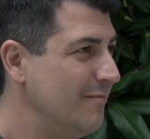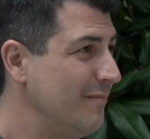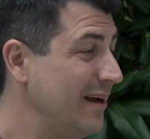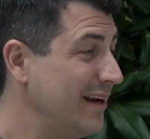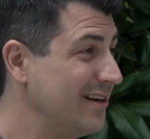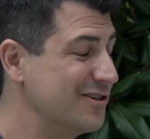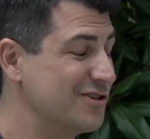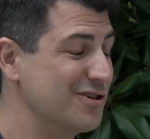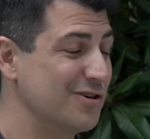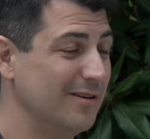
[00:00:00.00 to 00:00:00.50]

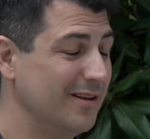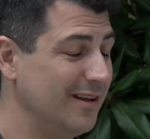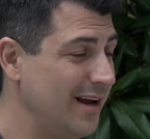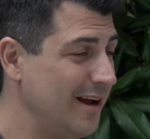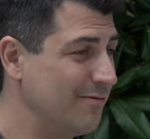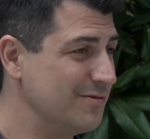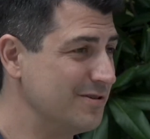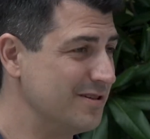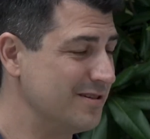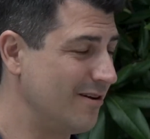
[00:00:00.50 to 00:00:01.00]
making sure that
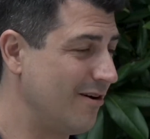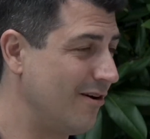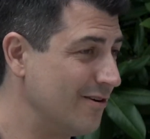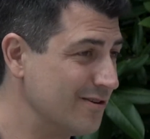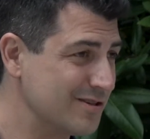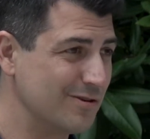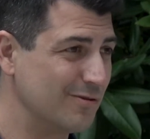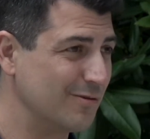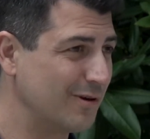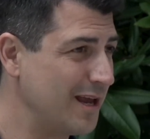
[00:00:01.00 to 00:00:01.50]
I was
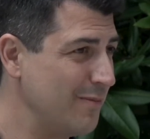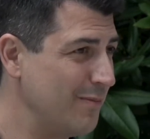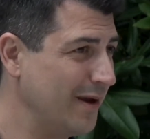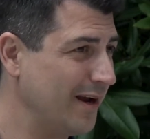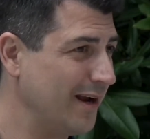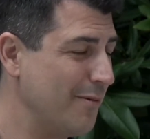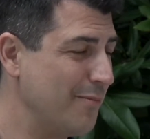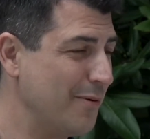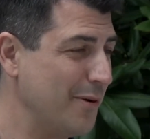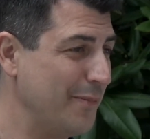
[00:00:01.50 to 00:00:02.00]
also
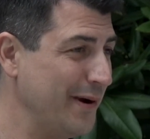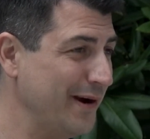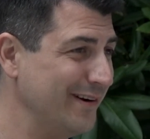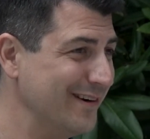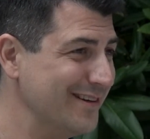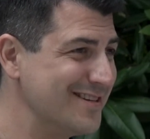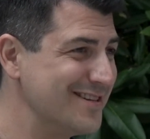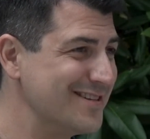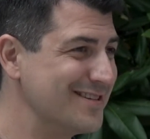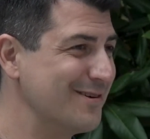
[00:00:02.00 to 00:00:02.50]
keeping up
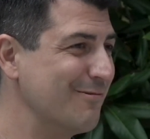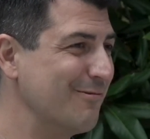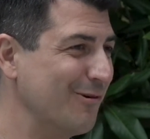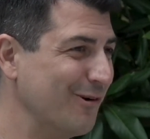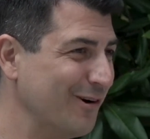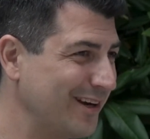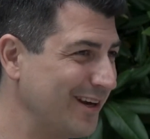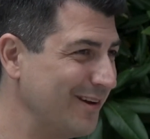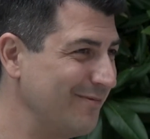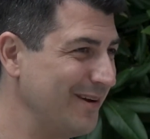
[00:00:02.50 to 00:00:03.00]
appearances at
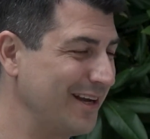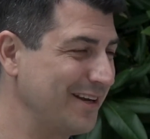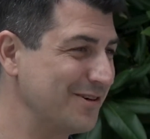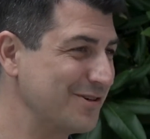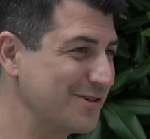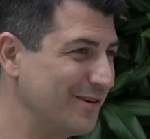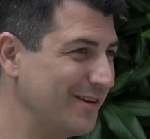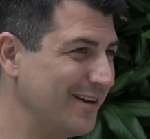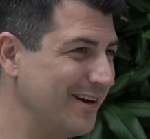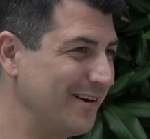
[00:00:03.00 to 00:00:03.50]
work and making
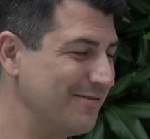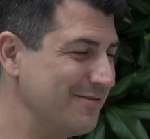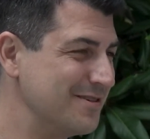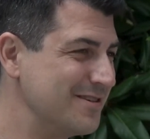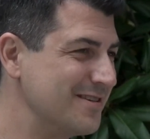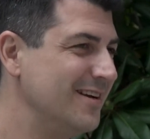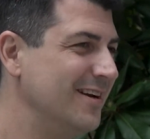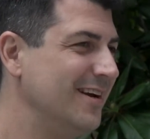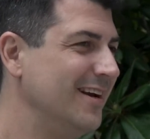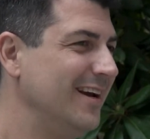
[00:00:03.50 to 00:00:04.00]
sure that I
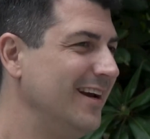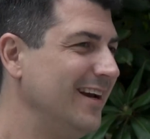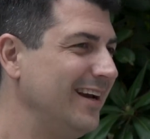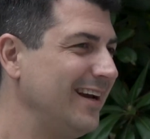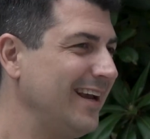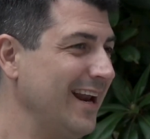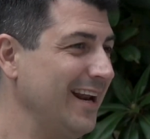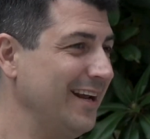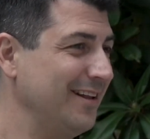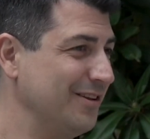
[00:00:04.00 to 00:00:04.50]
was
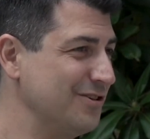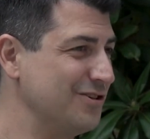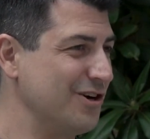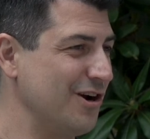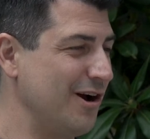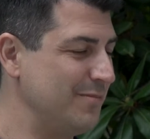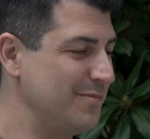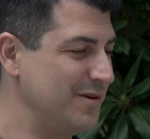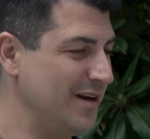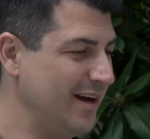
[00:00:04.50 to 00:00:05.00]
getting the
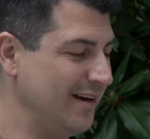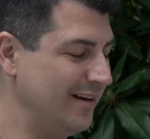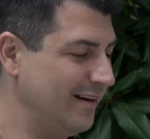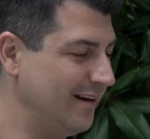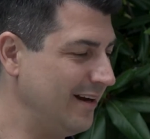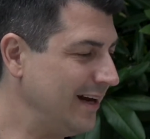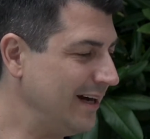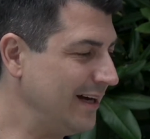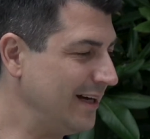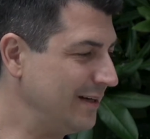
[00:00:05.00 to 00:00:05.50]
job done
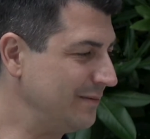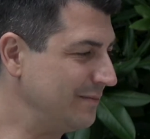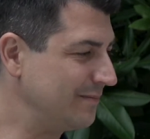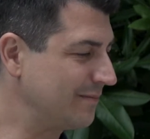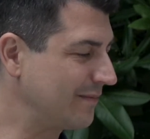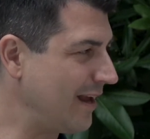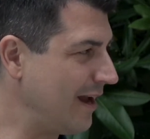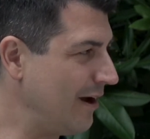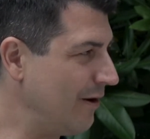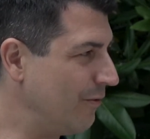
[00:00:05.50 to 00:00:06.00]

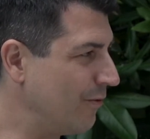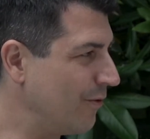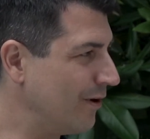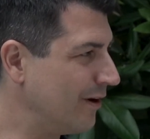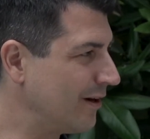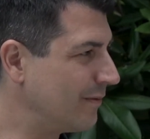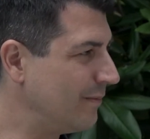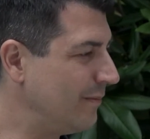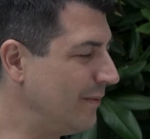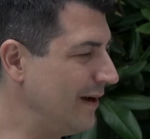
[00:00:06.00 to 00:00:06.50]
um, at
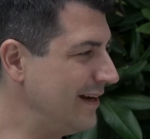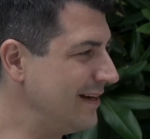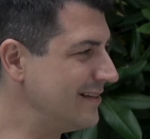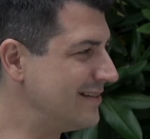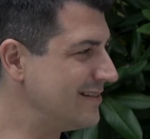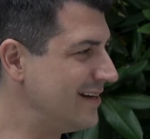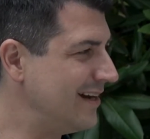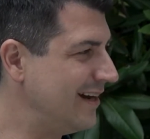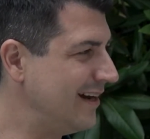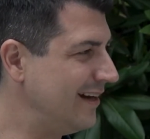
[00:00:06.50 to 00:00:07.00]
work.
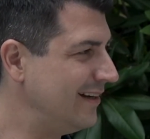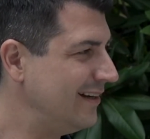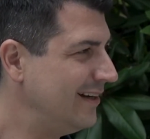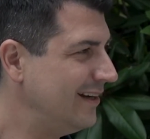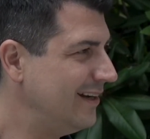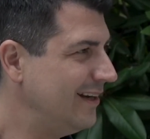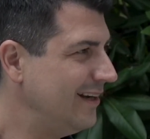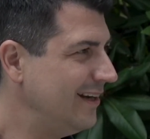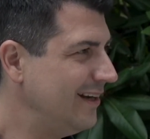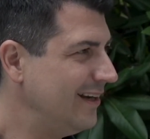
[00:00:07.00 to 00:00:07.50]
But uh,
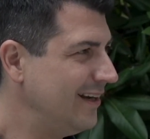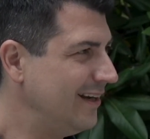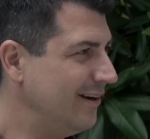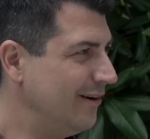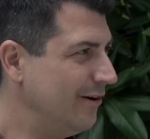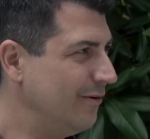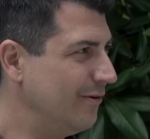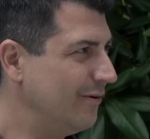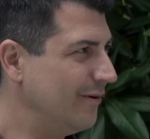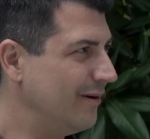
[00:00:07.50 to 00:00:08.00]
you
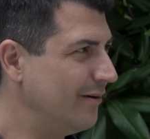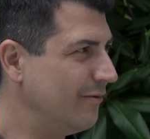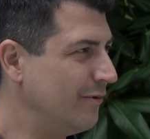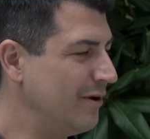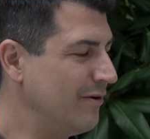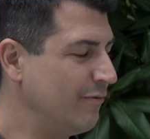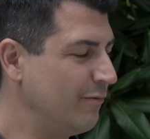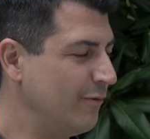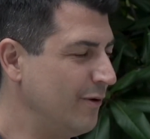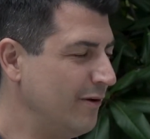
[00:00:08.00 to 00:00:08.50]
know,
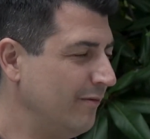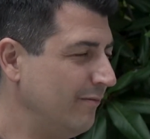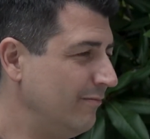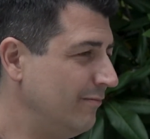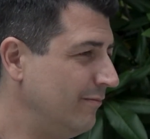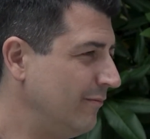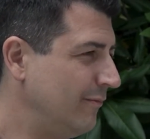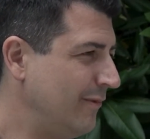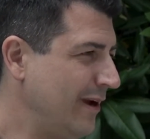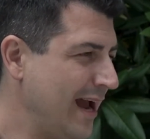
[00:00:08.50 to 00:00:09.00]
we, we,
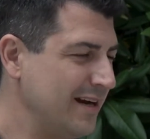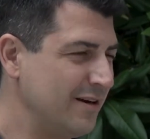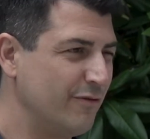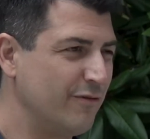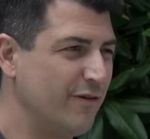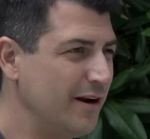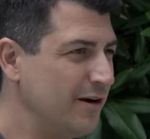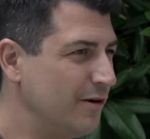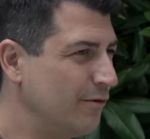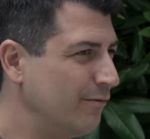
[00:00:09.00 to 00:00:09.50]
we had to
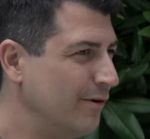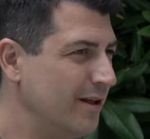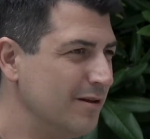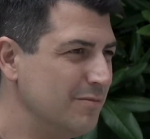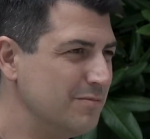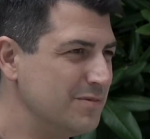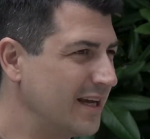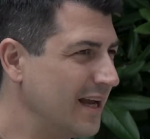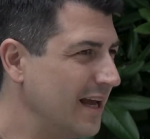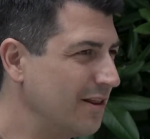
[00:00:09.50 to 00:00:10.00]
find a
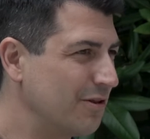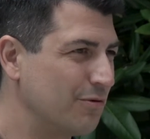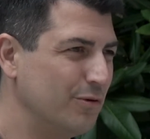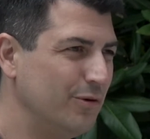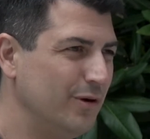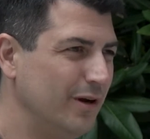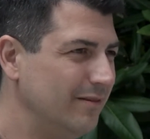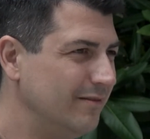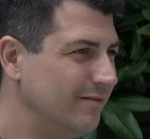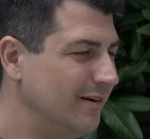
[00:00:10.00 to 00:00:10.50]
rhythm to get
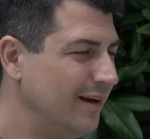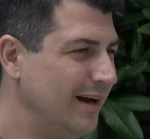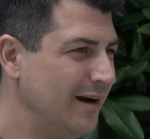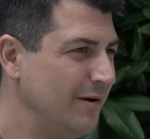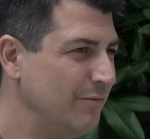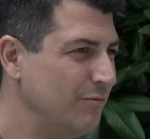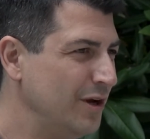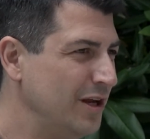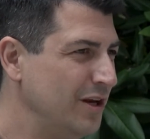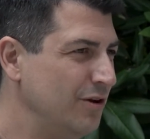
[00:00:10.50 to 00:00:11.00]
through it.
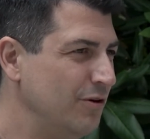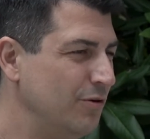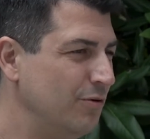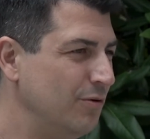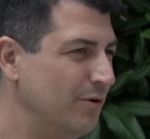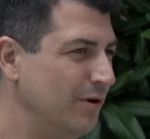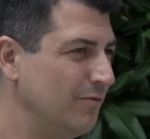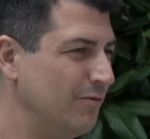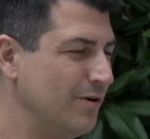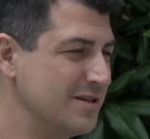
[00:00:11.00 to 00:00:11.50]
Um, we
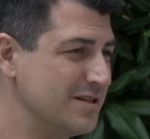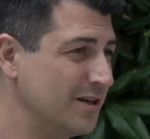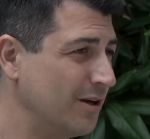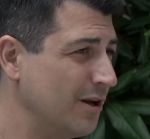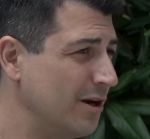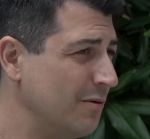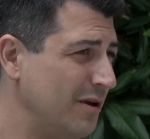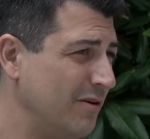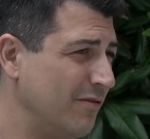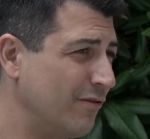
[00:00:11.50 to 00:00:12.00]
knew it wasn't
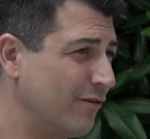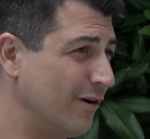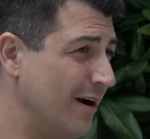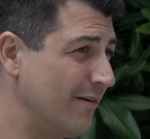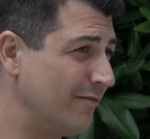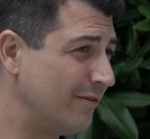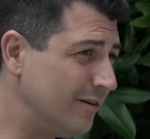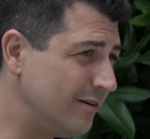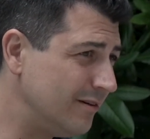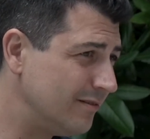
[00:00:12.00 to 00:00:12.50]
going to be
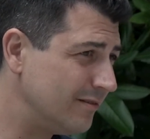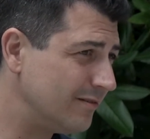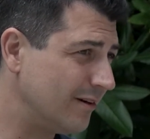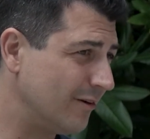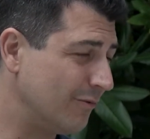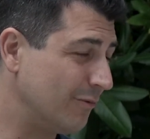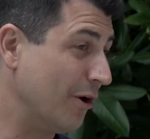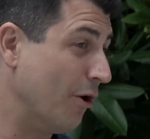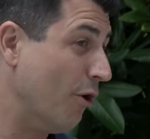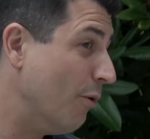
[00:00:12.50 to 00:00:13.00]
forever,
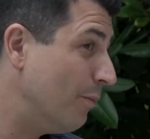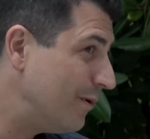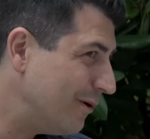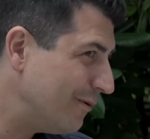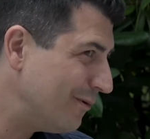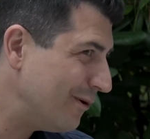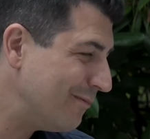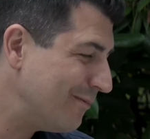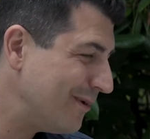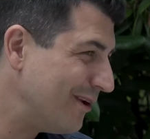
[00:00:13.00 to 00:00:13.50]
or we hoped
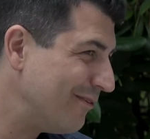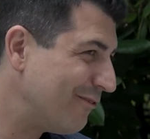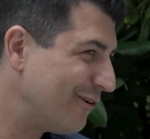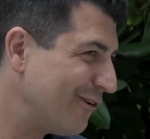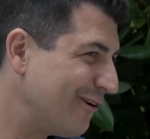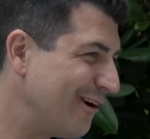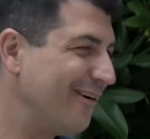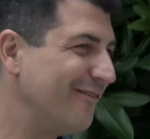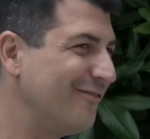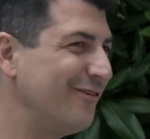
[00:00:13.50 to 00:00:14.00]
it wouldn't be
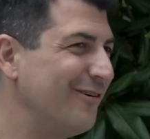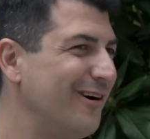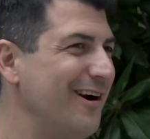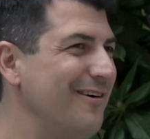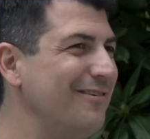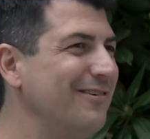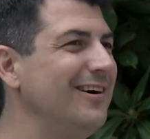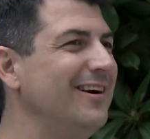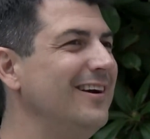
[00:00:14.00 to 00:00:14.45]
for, forever.